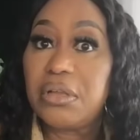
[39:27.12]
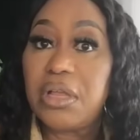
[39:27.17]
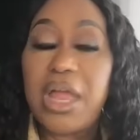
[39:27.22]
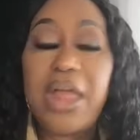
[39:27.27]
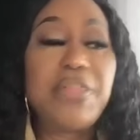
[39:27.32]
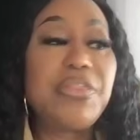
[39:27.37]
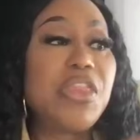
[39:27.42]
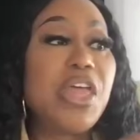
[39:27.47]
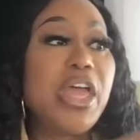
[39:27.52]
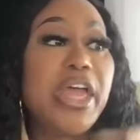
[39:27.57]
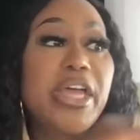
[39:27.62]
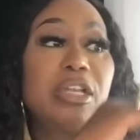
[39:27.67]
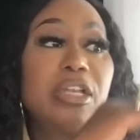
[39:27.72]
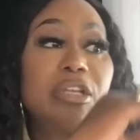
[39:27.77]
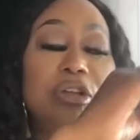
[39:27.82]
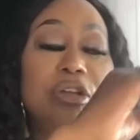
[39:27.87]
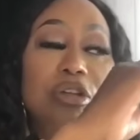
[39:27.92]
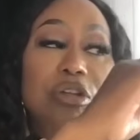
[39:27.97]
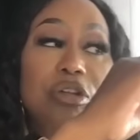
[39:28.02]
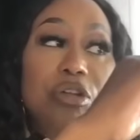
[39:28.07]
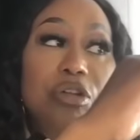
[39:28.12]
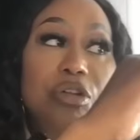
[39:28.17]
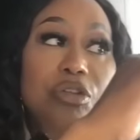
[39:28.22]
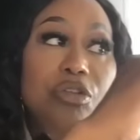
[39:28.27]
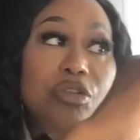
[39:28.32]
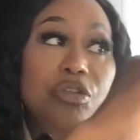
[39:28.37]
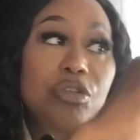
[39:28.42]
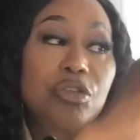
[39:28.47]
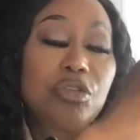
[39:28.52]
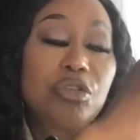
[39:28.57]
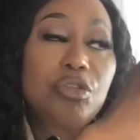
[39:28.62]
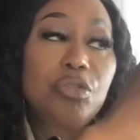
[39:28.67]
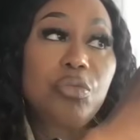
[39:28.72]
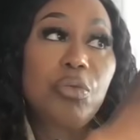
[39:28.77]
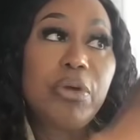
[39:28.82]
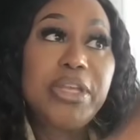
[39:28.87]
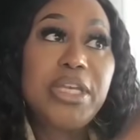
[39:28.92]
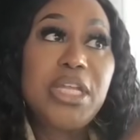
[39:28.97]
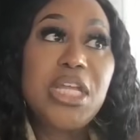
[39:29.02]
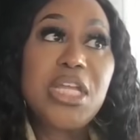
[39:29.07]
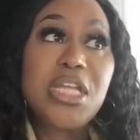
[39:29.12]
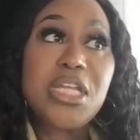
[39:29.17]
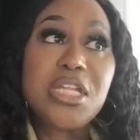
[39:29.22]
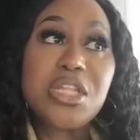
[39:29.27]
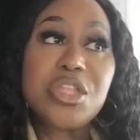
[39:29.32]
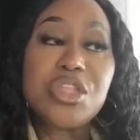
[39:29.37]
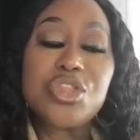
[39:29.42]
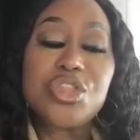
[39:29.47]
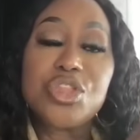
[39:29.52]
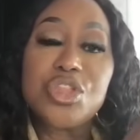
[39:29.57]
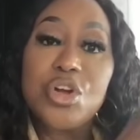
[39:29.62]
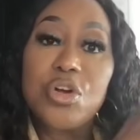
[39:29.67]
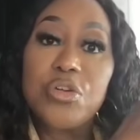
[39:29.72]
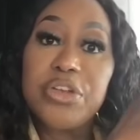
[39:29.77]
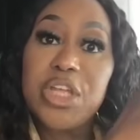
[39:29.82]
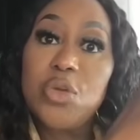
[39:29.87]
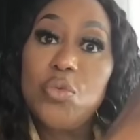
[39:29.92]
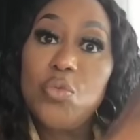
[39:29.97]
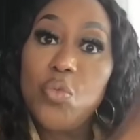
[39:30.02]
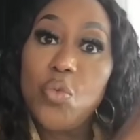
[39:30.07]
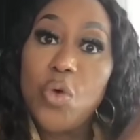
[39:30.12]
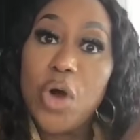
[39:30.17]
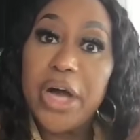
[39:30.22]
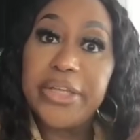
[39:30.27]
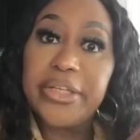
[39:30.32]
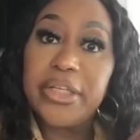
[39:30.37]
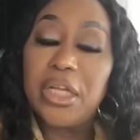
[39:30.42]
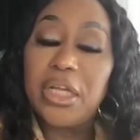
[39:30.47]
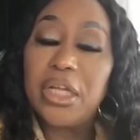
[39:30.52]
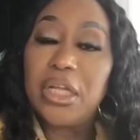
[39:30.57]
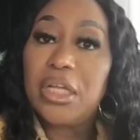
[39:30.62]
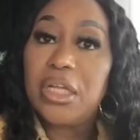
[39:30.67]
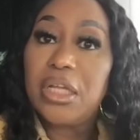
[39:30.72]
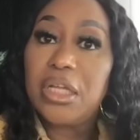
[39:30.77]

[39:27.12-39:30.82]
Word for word: And then 2031,